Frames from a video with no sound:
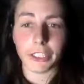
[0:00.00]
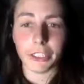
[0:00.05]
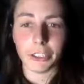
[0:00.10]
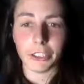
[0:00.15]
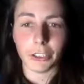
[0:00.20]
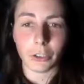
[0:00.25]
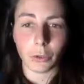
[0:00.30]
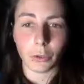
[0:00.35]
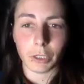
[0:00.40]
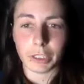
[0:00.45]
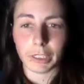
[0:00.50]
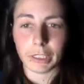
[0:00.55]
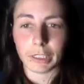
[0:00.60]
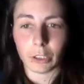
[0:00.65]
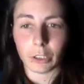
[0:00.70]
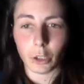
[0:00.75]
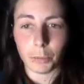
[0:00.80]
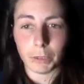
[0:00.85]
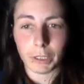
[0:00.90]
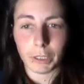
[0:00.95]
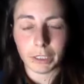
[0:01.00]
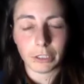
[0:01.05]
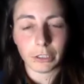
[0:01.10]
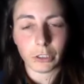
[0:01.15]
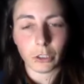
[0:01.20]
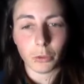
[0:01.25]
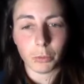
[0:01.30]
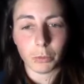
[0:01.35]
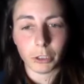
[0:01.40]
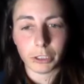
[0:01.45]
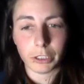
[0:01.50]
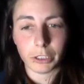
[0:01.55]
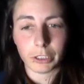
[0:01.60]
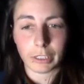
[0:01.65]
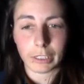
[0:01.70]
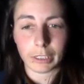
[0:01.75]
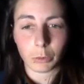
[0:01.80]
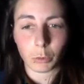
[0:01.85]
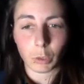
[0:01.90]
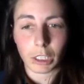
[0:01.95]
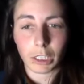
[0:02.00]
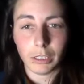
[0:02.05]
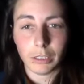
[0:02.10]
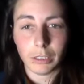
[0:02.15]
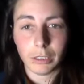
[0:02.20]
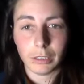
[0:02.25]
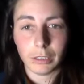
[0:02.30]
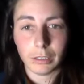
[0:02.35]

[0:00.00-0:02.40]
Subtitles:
your courses open to snowboarders as well?